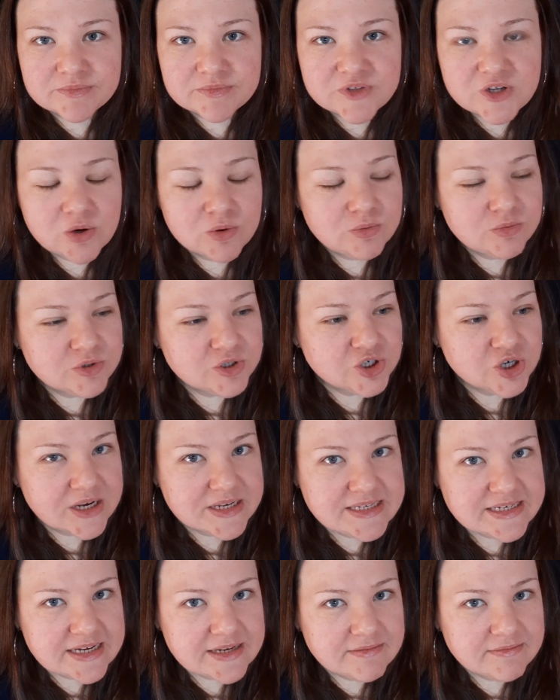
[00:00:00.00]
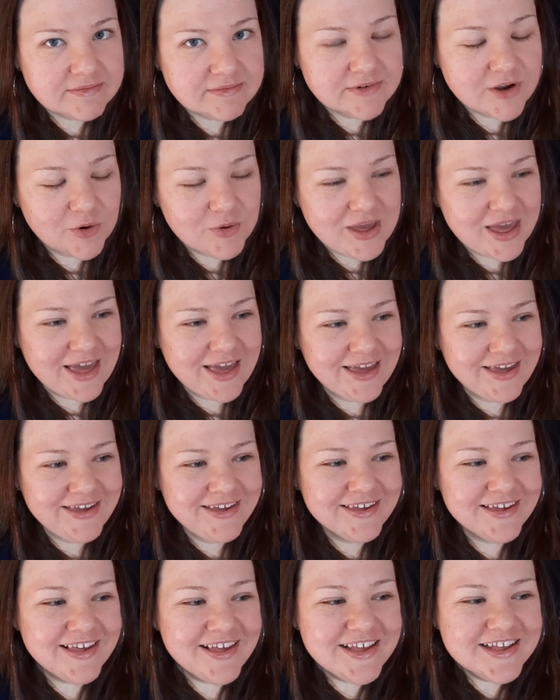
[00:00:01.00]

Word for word: Don't trust it, okay?